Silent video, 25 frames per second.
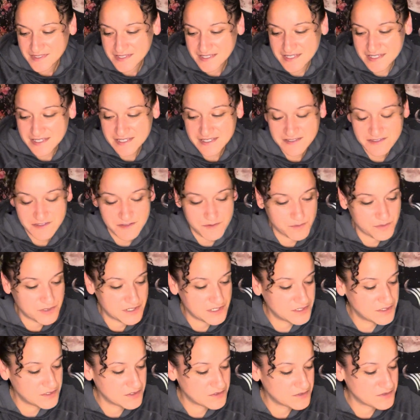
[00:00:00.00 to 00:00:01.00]
Ace of
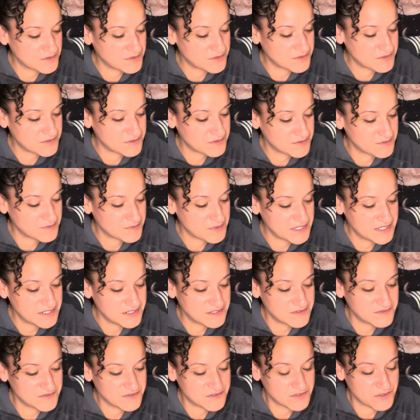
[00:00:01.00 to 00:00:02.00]
Pentacles. Page
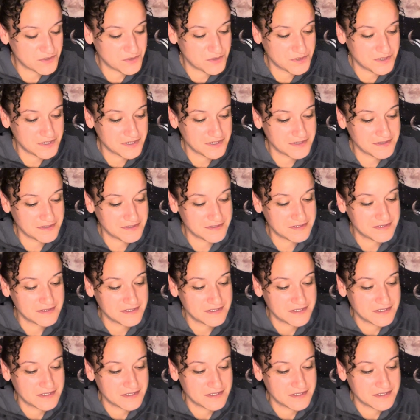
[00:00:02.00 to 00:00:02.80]
of Swords.